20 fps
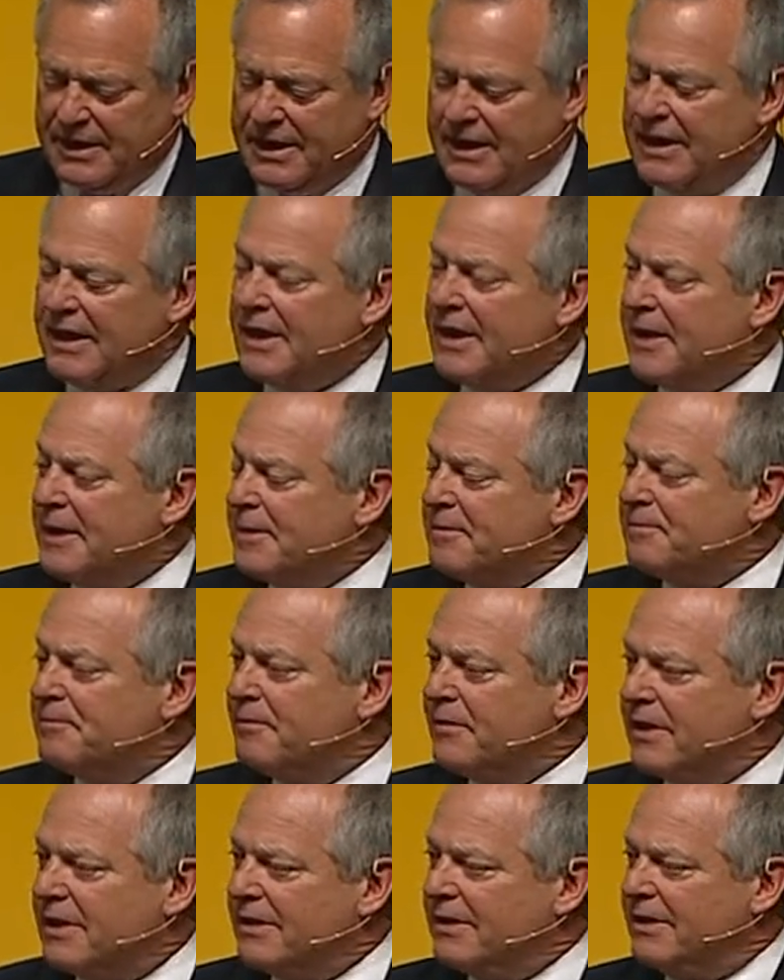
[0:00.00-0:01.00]

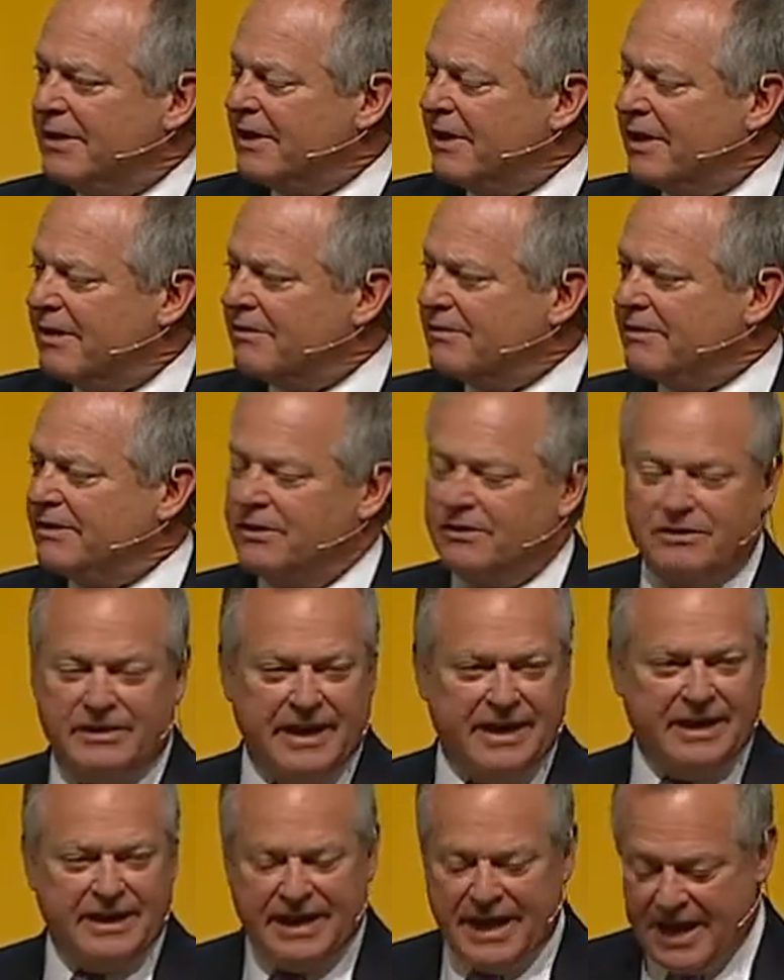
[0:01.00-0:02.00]
in our
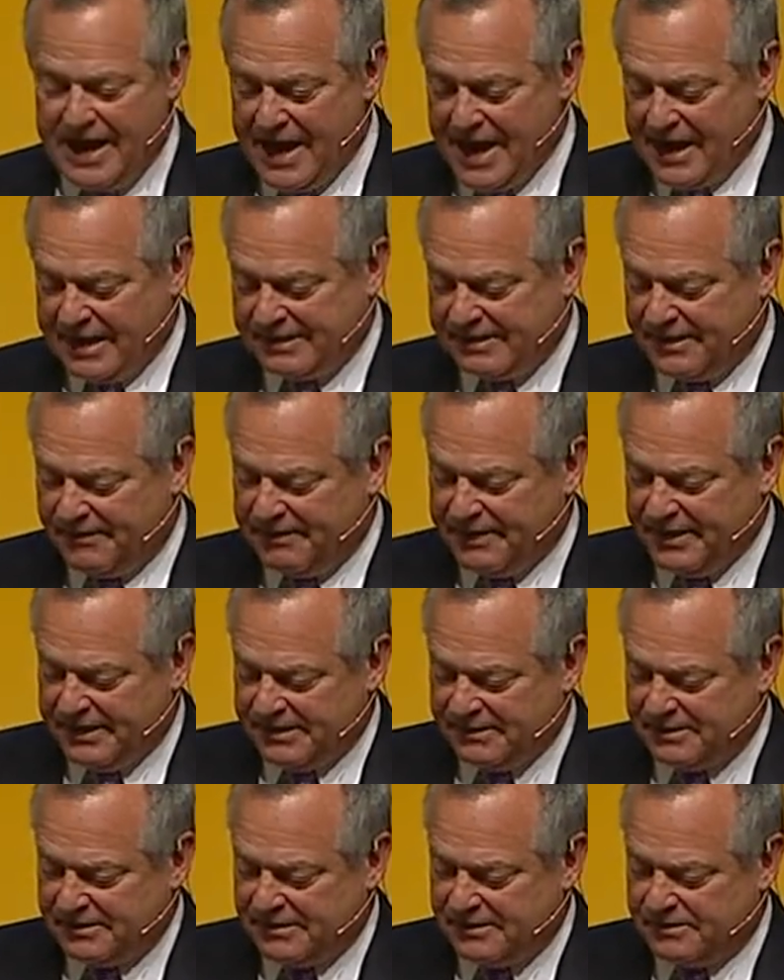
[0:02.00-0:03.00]
day-to-day
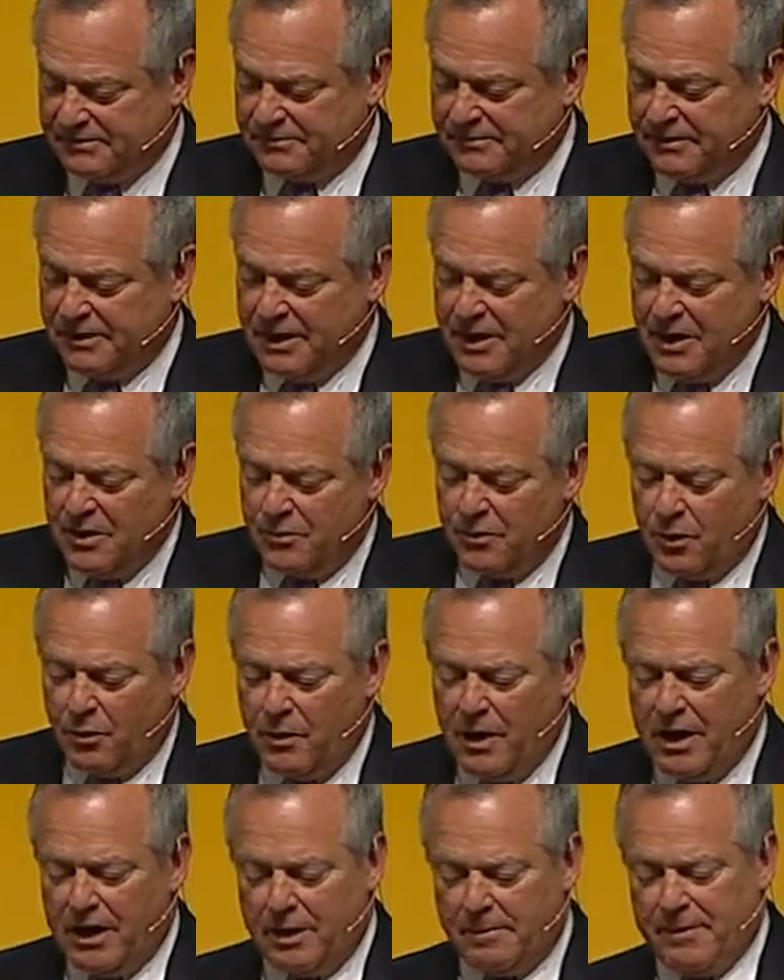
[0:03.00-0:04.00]
activities. We're
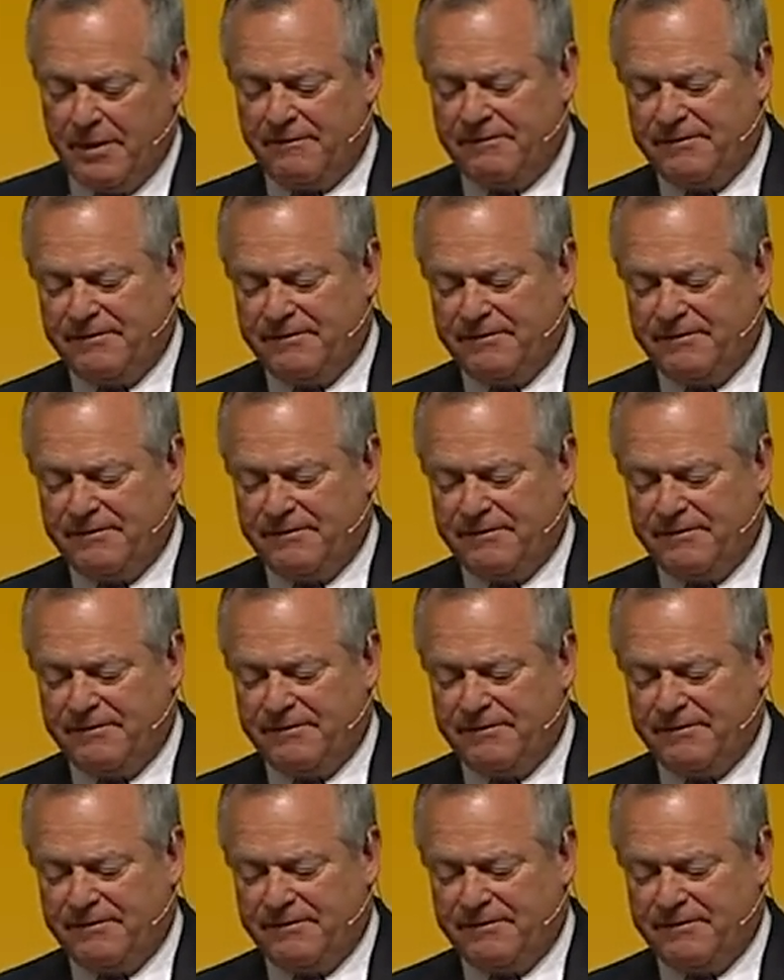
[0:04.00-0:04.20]
welcoming